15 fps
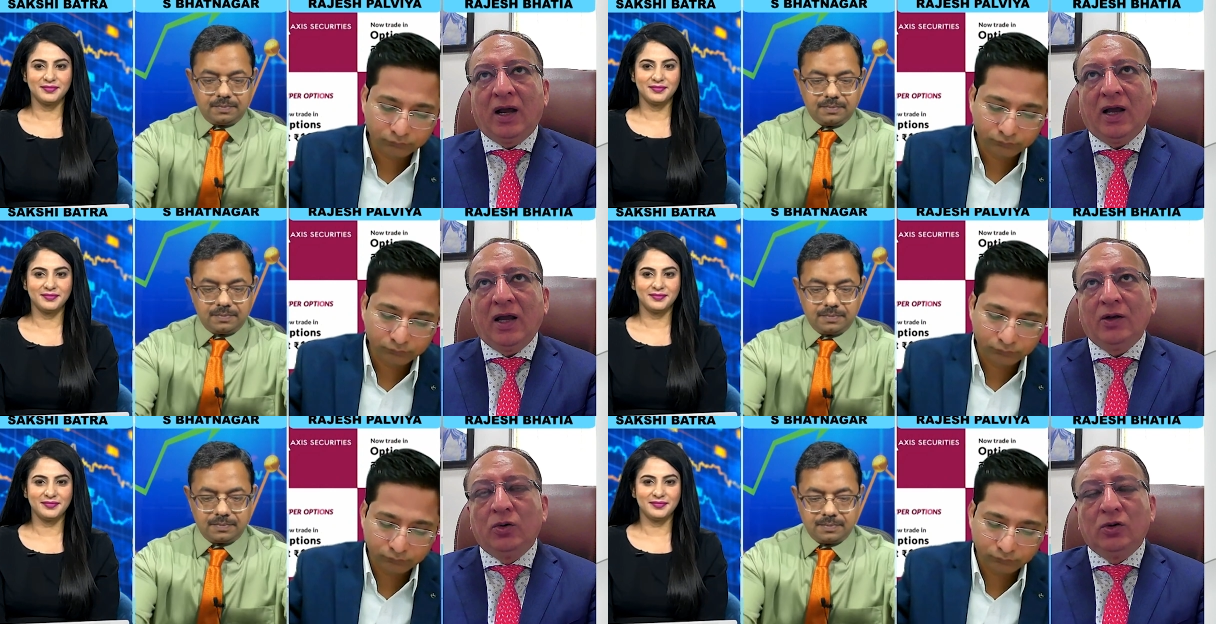
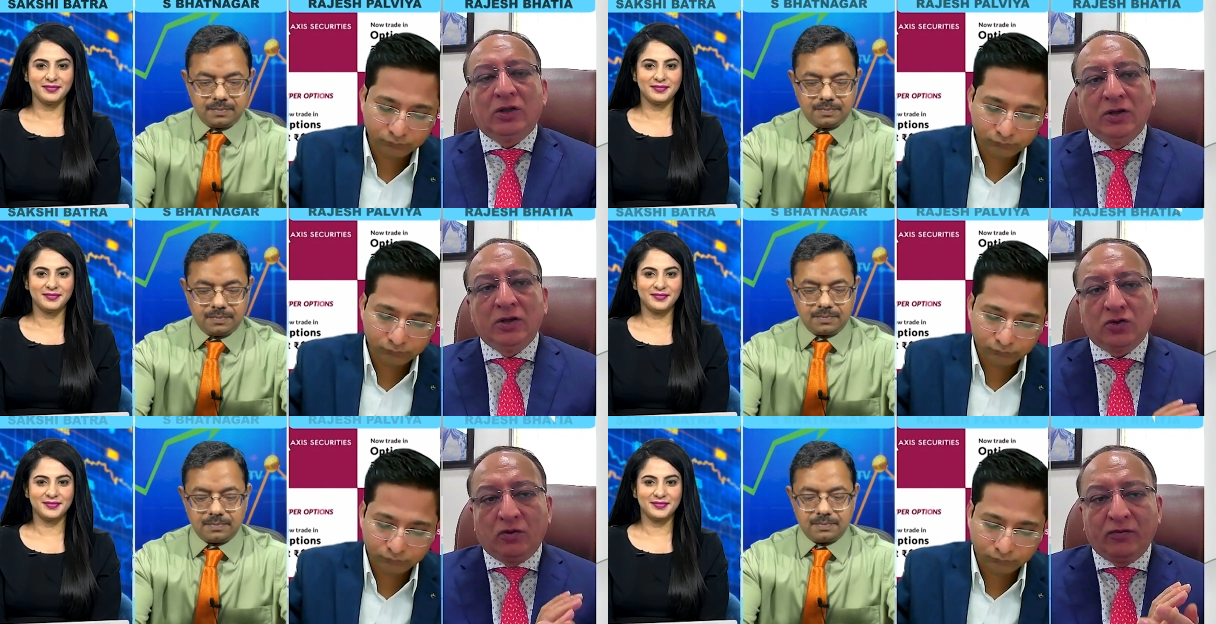Speaker 1: I don't
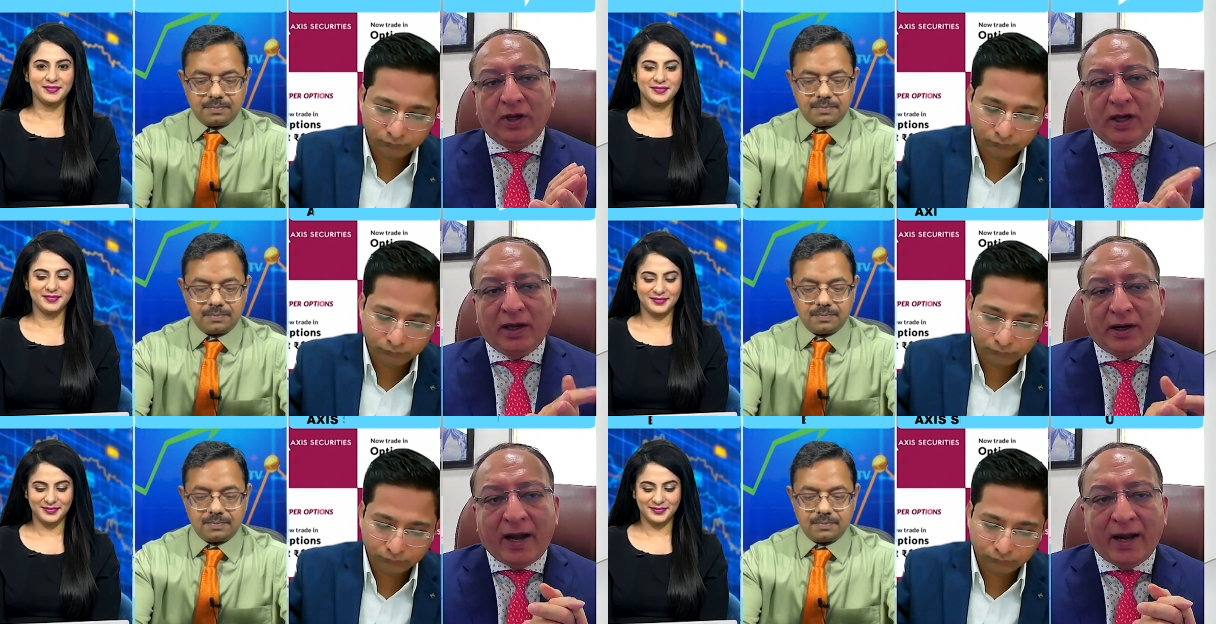think so
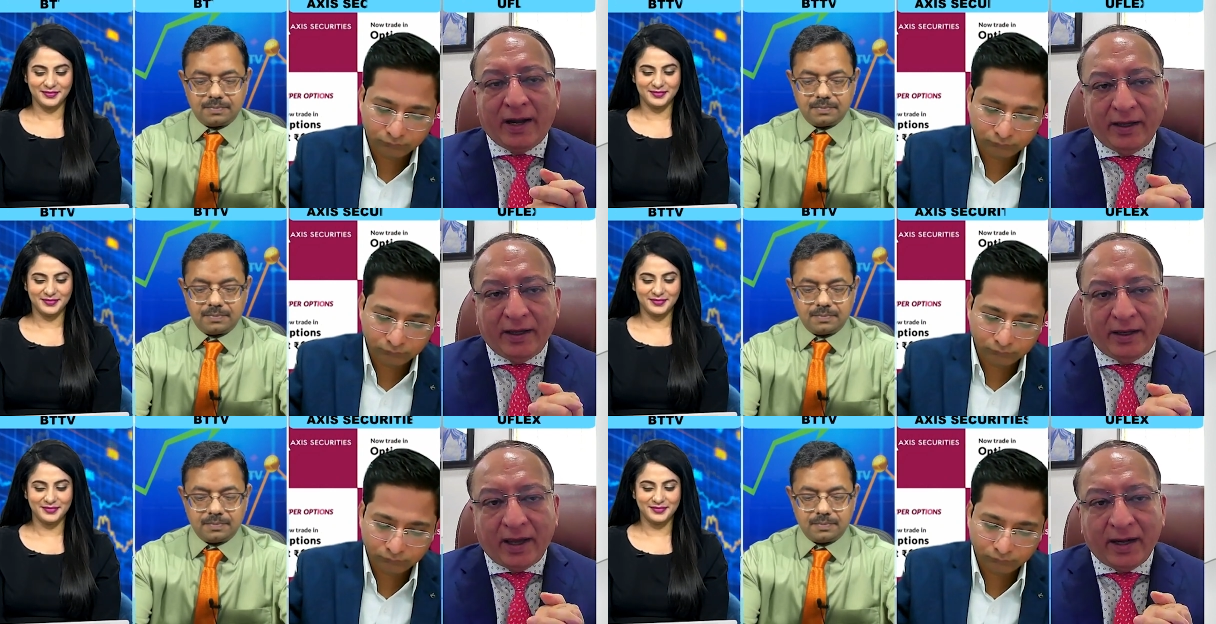we are
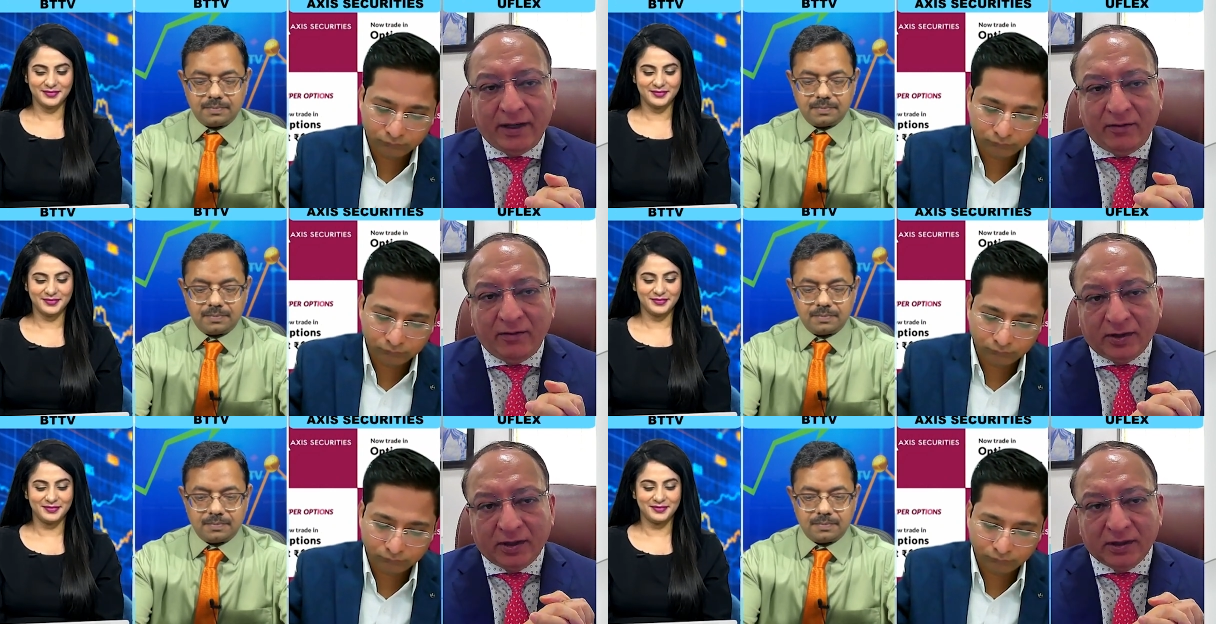adding
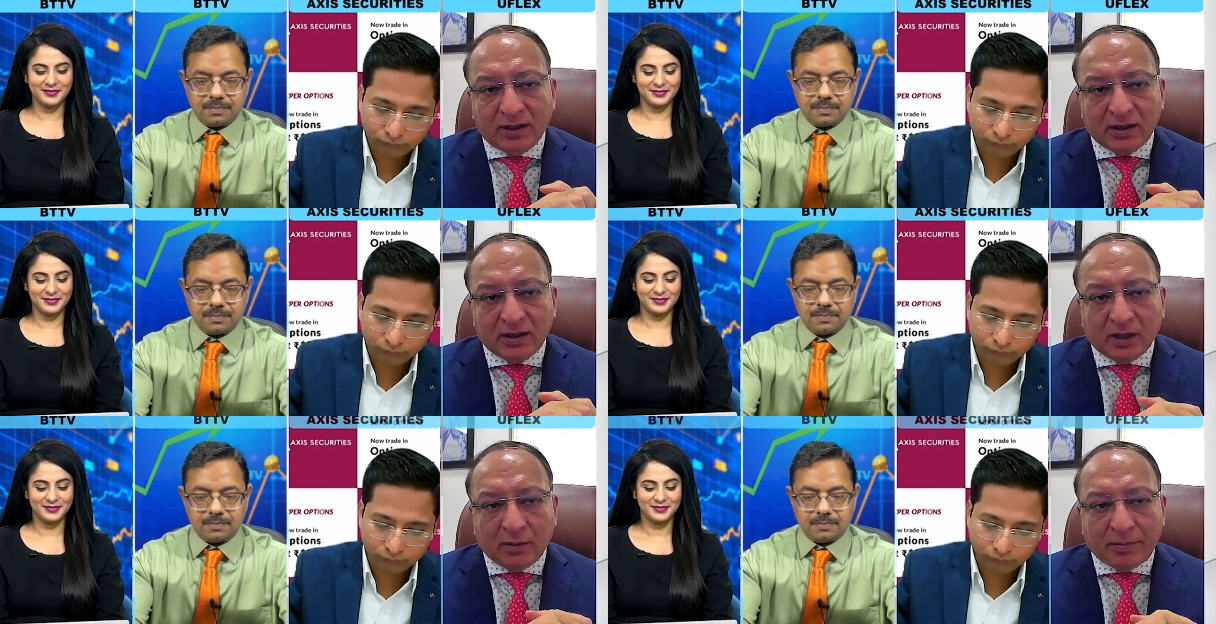any
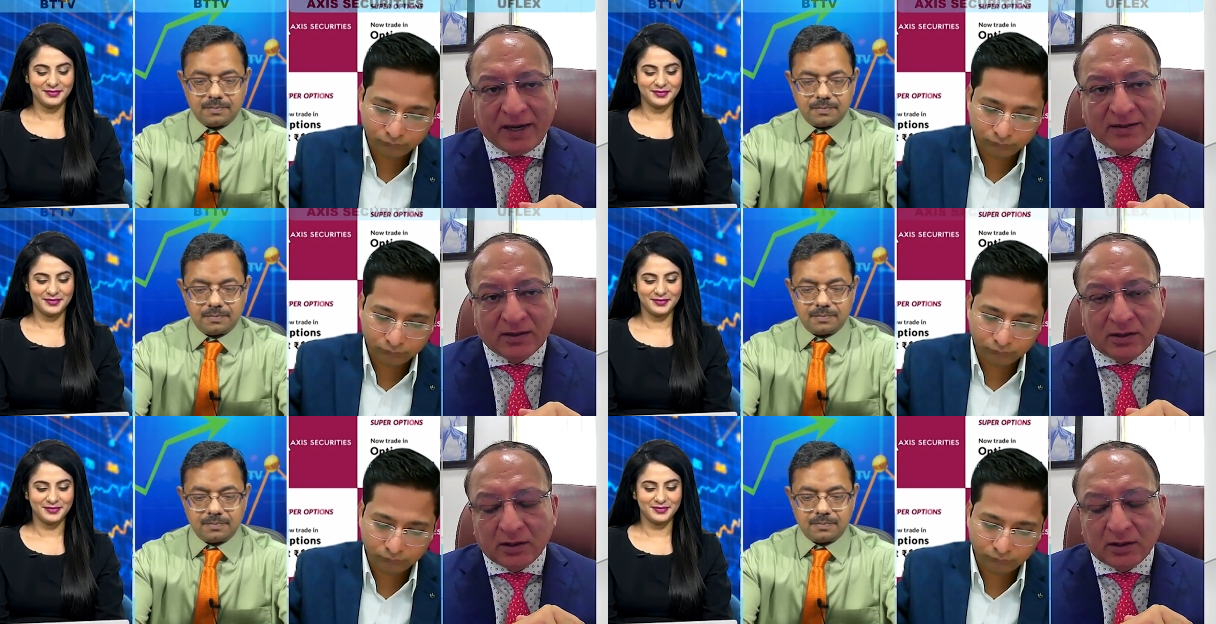further
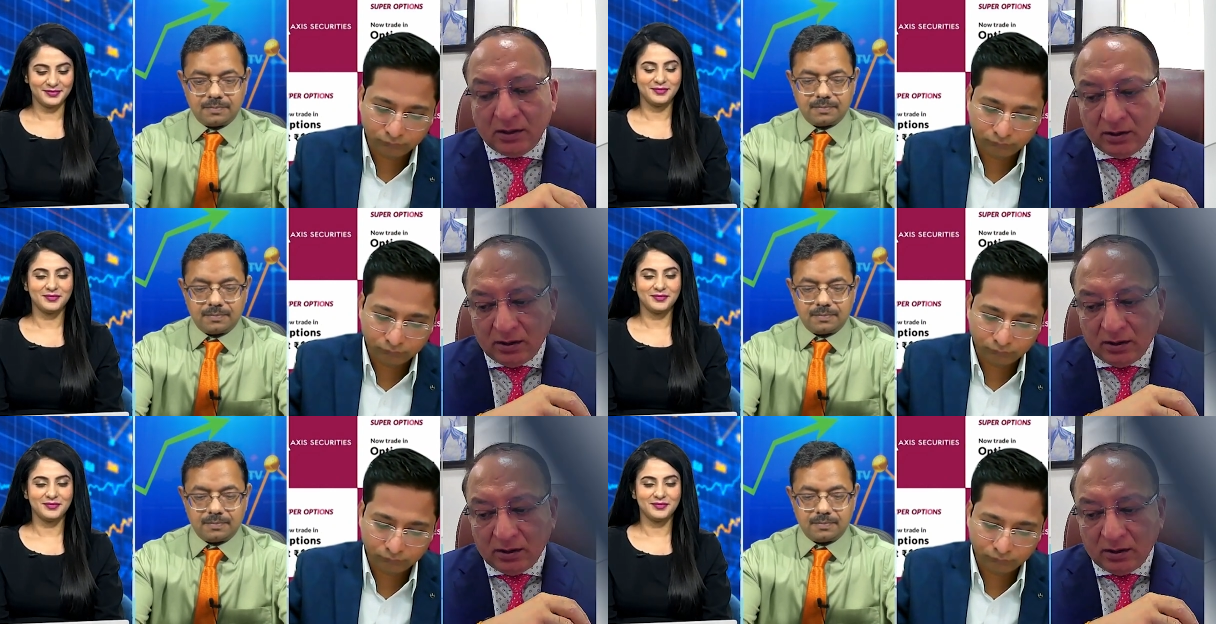capacity.